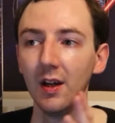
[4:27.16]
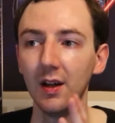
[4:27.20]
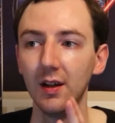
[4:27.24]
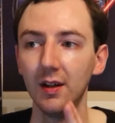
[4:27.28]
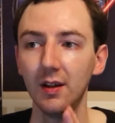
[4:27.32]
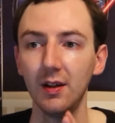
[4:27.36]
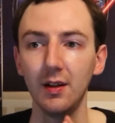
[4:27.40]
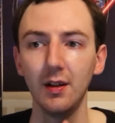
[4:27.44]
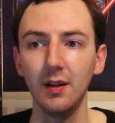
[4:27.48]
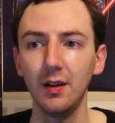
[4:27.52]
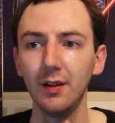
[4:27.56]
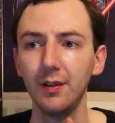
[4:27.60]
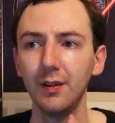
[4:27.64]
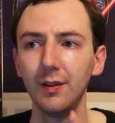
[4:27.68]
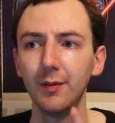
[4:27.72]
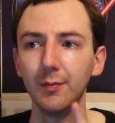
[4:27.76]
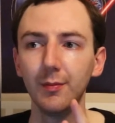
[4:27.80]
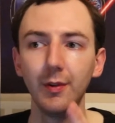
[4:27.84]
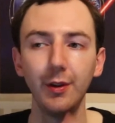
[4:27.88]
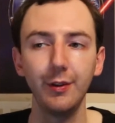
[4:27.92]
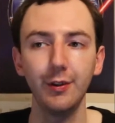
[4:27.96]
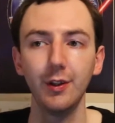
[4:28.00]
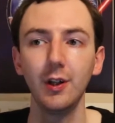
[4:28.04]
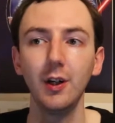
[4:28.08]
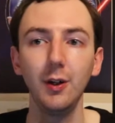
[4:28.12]
uh,
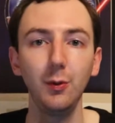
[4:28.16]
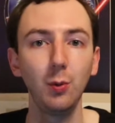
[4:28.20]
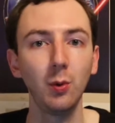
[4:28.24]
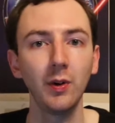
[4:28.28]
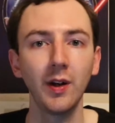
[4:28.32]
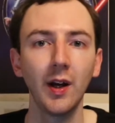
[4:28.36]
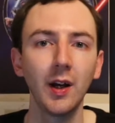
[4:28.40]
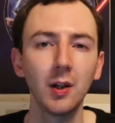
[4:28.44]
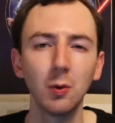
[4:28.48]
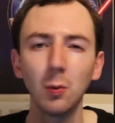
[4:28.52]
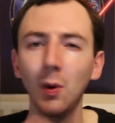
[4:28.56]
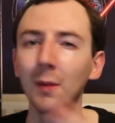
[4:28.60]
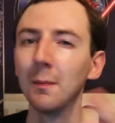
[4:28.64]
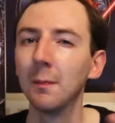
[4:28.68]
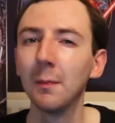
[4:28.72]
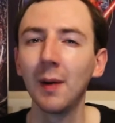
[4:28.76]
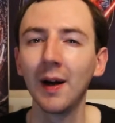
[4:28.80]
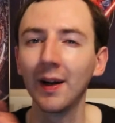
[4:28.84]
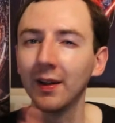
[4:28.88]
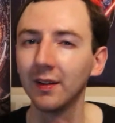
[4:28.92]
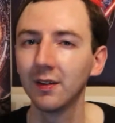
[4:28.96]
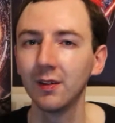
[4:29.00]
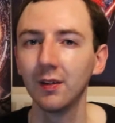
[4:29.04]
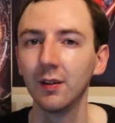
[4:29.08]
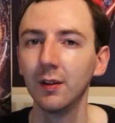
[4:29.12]
the third one kind of went
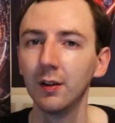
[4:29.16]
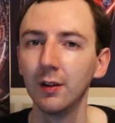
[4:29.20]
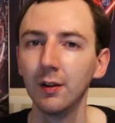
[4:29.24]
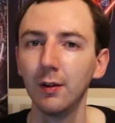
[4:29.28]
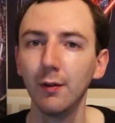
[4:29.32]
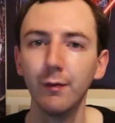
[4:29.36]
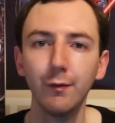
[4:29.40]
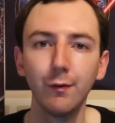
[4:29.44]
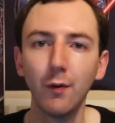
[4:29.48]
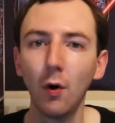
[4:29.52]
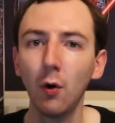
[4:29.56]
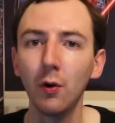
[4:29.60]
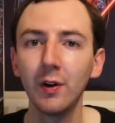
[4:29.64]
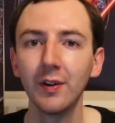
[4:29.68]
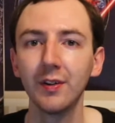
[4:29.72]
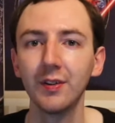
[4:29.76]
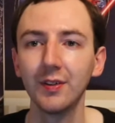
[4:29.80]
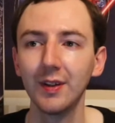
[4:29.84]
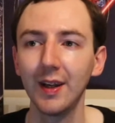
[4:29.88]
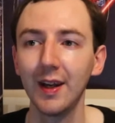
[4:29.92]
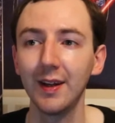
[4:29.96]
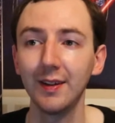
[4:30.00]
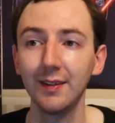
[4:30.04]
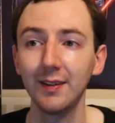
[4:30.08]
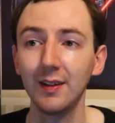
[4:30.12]
back to the forest
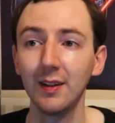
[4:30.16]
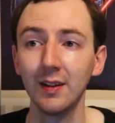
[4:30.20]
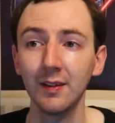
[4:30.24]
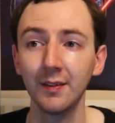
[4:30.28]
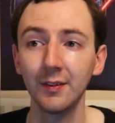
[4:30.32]
setting.